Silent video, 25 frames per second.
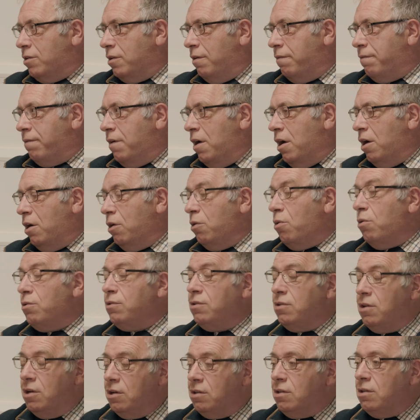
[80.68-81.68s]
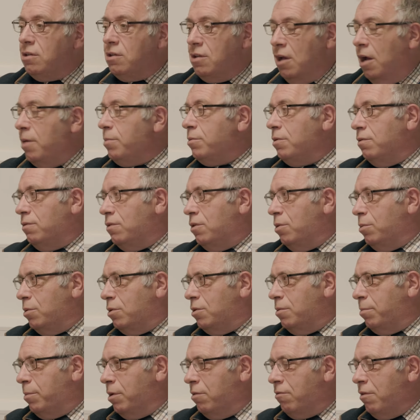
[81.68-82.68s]
S F I, or certain types of
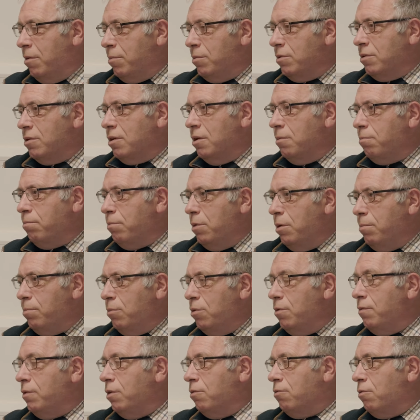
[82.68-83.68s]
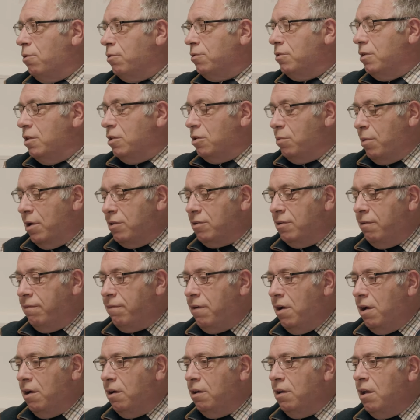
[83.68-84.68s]
stewardship agreements can be moved across into S
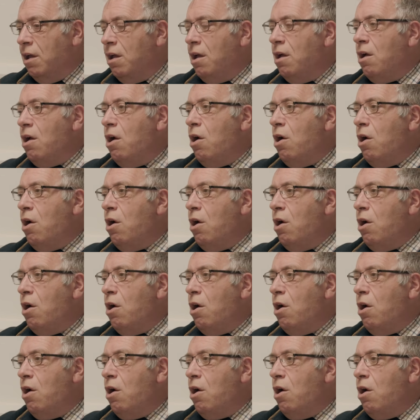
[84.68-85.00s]
F I,